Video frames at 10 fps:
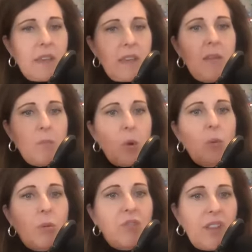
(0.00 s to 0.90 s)
thinking more
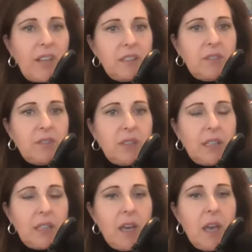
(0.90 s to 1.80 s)

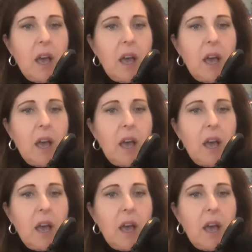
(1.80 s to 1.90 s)
reflectively